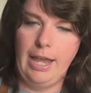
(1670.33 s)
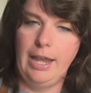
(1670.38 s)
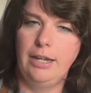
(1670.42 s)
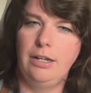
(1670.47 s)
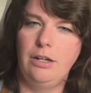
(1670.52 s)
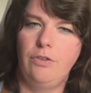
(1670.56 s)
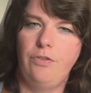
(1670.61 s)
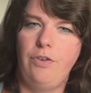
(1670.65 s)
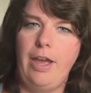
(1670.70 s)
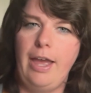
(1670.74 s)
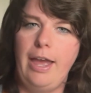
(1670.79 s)

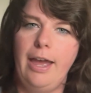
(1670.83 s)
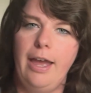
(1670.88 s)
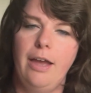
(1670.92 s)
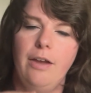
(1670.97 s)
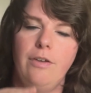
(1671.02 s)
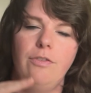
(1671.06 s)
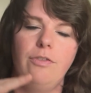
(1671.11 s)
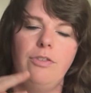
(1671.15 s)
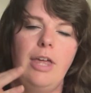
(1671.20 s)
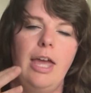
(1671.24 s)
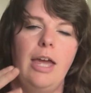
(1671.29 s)
of
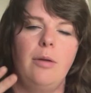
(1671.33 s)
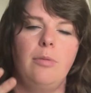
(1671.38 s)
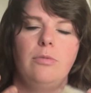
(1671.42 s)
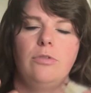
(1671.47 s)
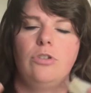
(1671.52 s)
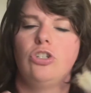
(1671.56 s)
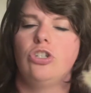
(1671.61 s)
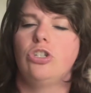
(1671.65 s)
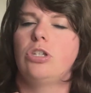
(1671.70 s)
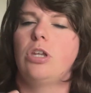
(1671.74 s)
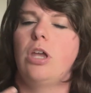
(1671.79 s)
have that
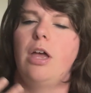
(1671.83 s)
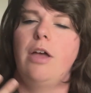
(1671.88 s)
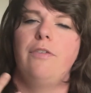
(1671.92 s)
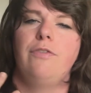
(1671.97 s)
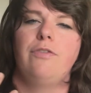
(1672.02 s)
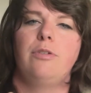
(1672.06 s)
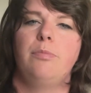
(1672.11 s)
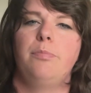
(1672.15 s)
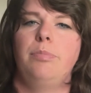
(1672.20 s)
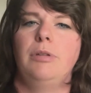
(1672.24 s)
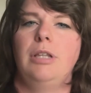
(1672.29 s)

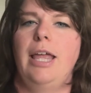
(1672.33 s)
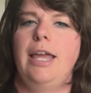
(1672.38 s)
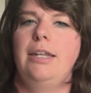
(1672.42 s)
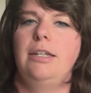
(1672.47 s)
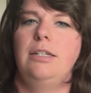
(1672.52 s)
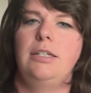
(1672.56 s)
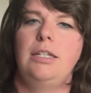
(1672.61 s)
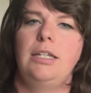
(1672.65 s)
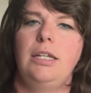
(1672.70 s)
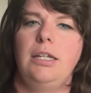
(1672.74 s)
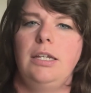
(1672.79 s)
soft,
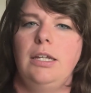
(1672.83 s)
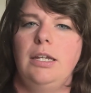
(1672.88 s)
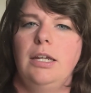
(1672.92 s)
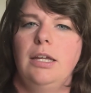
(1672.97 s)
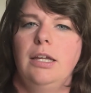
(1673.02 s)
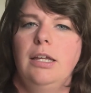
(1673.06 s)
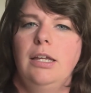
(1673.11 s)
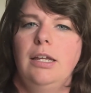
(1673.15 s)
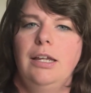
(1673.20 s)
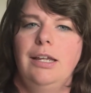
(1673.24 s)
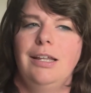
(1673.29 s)
blendy,
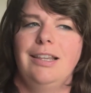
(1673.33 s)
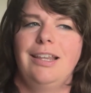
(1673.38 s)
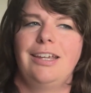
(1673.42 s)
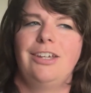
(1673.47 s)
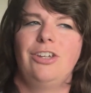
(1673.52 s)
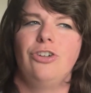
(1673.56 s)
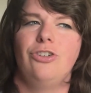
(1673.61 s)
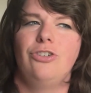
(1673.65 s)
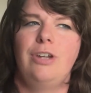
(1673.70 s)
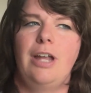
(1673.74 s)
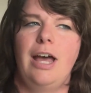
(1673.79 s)
like
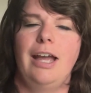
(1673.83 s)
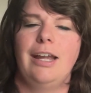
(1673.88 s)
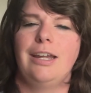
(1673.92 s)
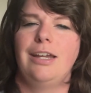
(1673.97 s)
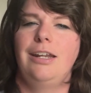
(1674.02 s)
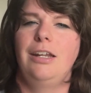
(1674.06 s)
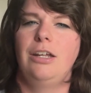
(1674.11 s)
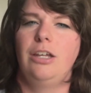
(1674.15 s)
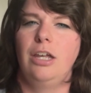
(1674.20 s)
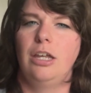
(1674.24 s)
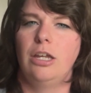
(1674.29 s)
you're not going
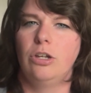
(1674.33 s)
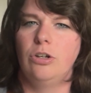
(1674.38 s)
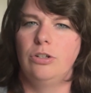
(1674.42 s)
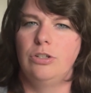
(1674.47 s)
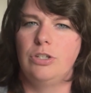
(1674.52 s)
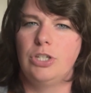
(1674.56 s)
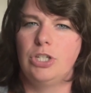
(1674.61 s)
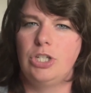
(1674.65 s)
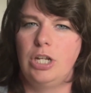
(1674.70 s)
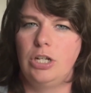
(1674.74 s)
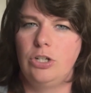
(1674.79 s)
to get good
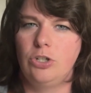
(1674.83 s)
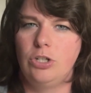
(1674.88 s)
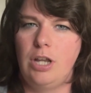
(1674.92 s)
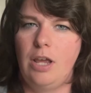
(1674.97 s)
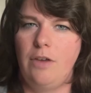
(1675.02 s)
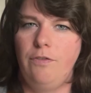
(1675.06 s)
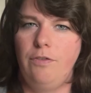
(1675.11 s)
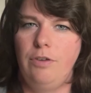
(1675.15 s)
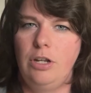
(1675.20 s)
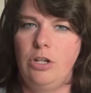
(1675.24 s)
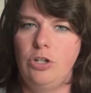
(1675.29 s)
stitch
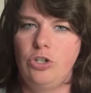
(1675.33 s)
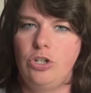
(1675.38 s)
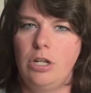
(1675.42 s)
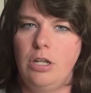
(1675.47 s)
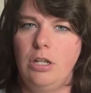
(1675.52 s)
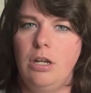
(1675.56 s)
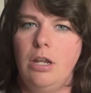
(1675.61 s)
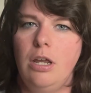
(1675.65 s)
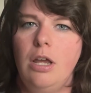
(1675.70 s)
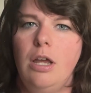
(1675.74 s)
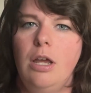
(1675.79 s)

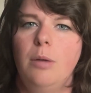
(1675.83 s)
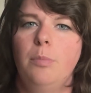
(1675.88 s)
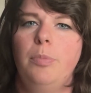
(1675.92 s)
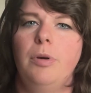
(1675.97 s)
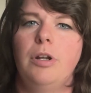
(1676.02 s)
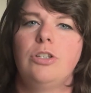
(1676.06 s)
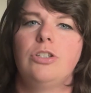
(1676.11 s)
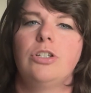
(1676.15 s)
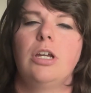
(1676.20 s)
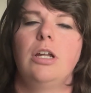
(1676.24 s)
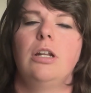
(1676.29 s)
definition, but
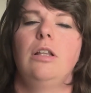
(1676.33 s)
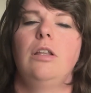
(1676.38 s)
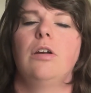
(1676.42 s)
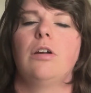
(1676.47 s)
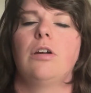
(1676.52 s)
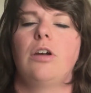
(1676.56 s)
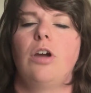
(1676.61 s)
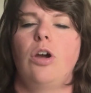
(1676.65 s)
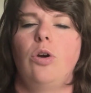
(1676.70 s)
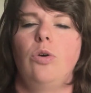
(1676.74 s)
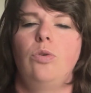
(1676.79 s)
it's going to look
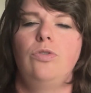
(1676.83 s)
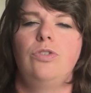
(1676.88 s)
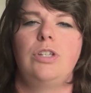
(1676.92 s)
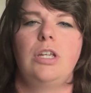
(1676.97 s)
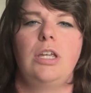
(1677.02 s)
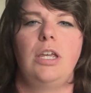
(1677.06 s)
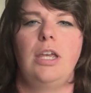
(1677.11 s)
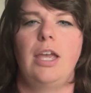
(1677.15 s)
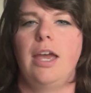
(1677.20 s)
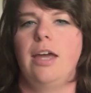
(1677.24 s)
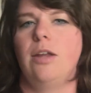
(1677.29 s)

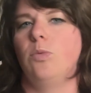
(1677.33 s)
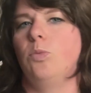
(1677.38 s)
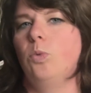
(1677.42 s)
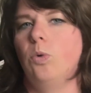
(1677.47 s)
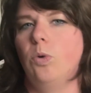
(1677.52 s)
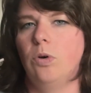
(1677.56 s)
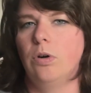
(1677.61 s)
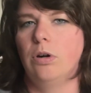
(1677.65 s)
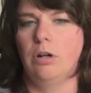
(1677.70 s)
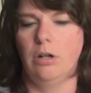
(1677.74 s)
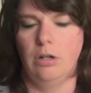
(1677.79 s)
cozy and
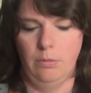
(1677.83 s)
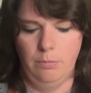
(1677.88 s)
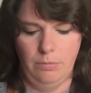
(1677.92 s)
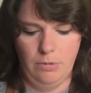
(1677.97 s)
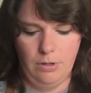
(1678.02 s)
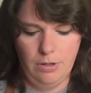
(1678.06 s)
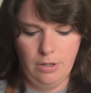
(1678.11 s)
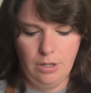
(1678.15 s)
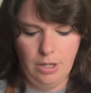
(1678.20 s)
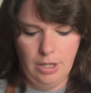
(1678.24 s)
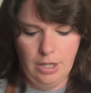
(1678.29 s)
warm.
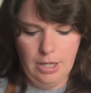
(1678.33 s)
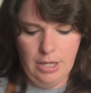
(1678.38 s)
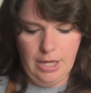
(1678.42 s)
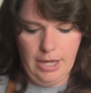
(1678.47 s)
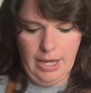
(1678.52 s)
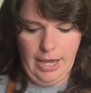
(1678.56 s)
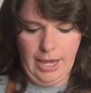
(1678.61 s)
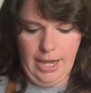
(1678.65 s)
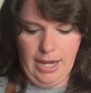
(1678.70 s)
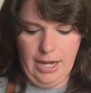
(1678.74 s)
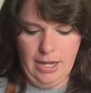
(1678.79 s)

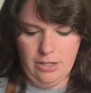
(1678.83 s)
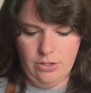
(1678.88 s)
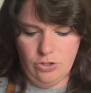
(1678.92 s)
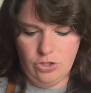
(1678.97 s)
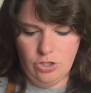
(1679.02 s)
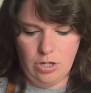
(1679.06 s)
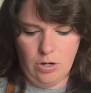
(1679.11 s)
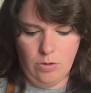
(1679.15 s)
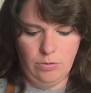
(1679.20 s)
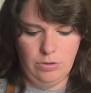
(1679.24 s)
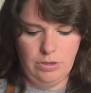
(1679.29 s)
And
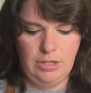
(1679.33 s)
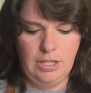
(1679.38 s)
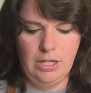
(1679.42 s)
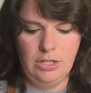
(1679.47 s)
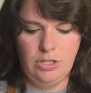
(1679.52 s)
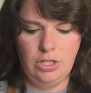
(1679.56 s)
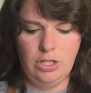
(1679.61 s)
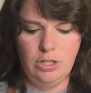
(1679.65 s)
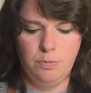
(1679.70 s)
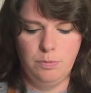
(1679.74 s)
so this is